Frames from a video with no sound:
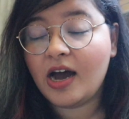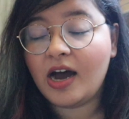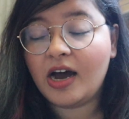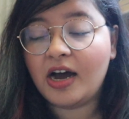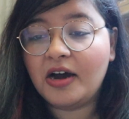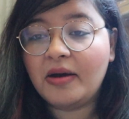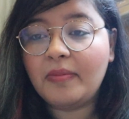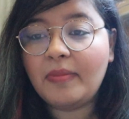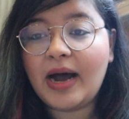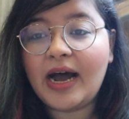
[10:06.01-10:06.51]

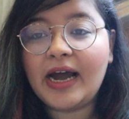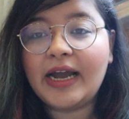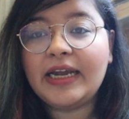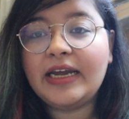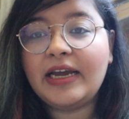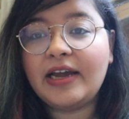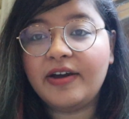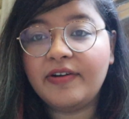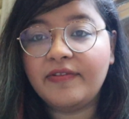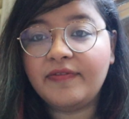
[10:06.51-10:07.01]

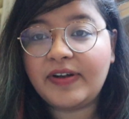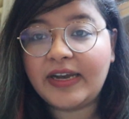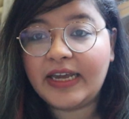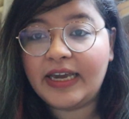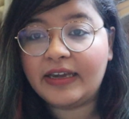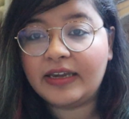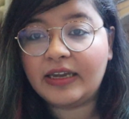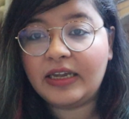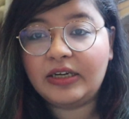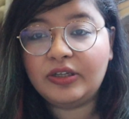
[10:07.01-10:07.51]
I have
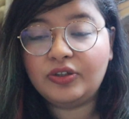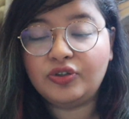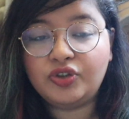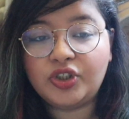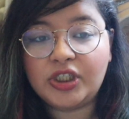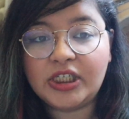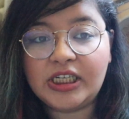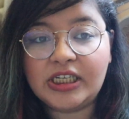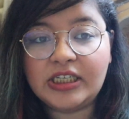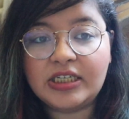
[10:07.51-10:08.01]
taken
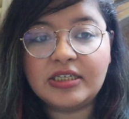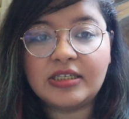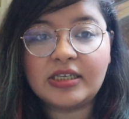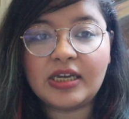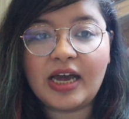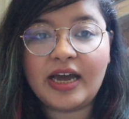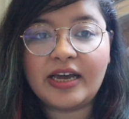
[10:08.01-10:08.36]
G's